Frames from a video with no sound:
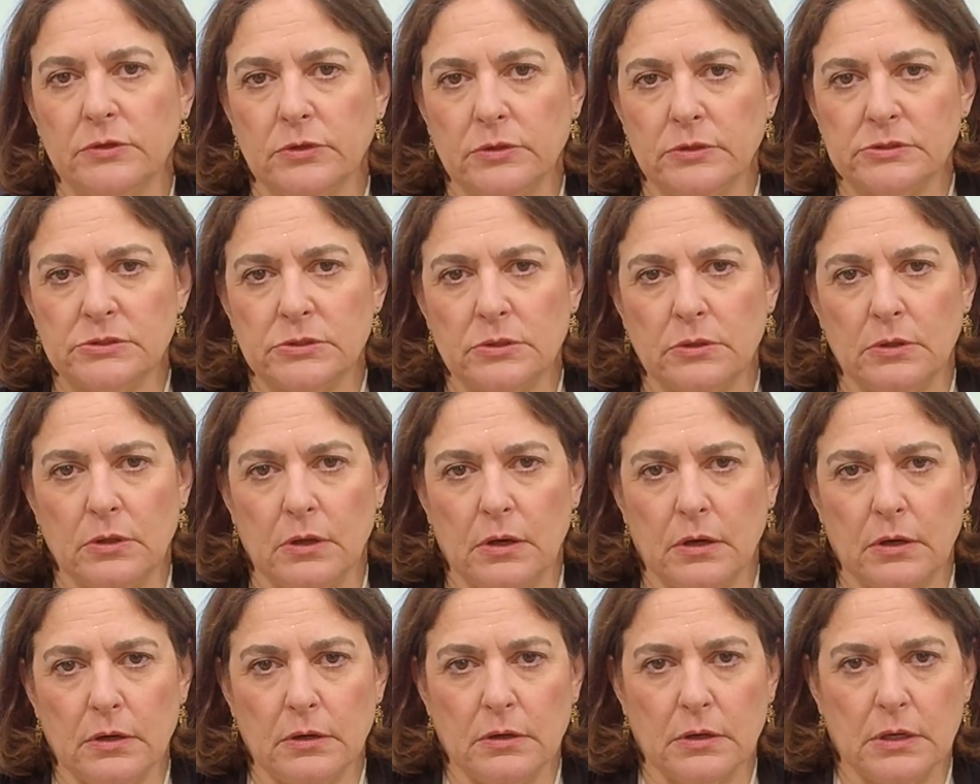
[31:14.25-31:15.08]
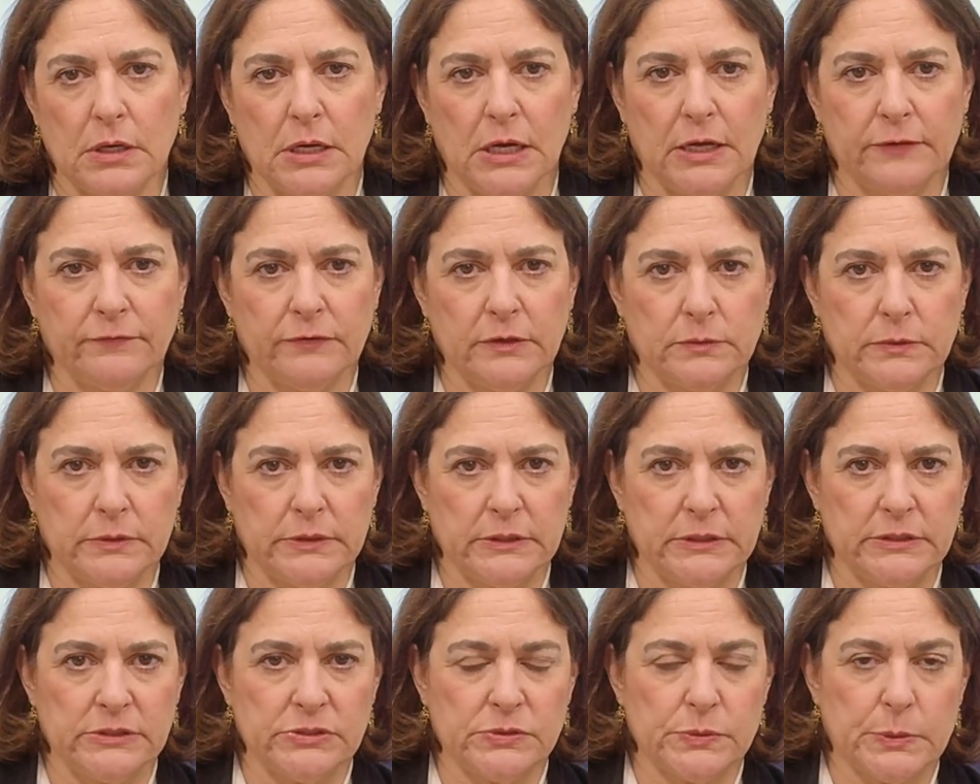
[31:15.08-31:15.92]
there is no longer a conflict
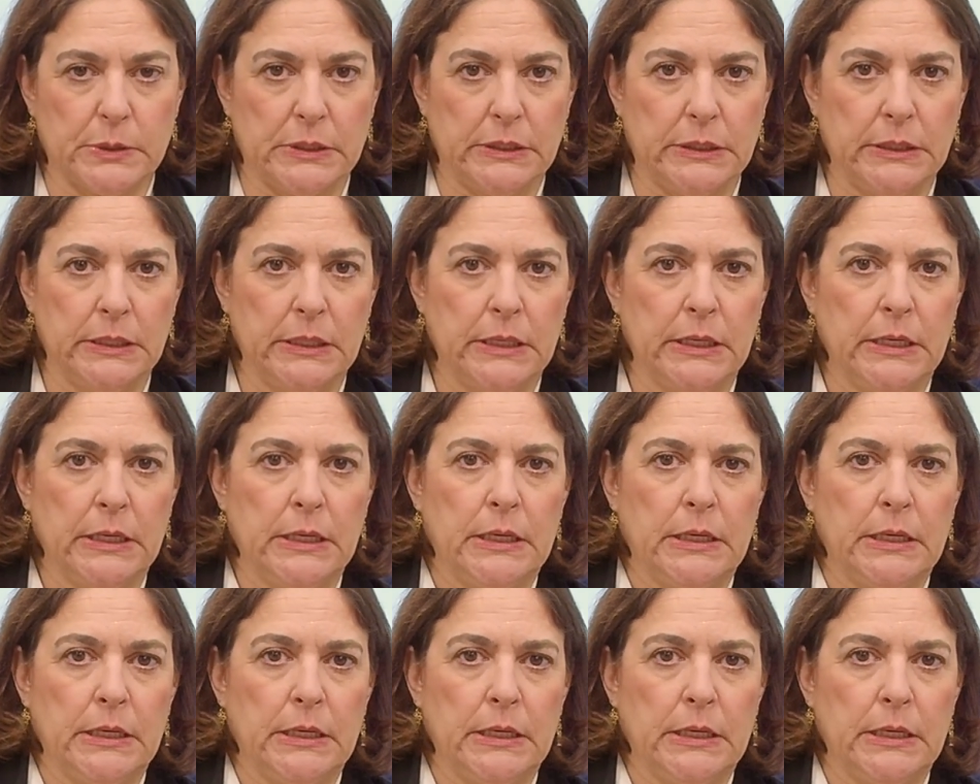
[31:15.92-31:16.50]
with Israel.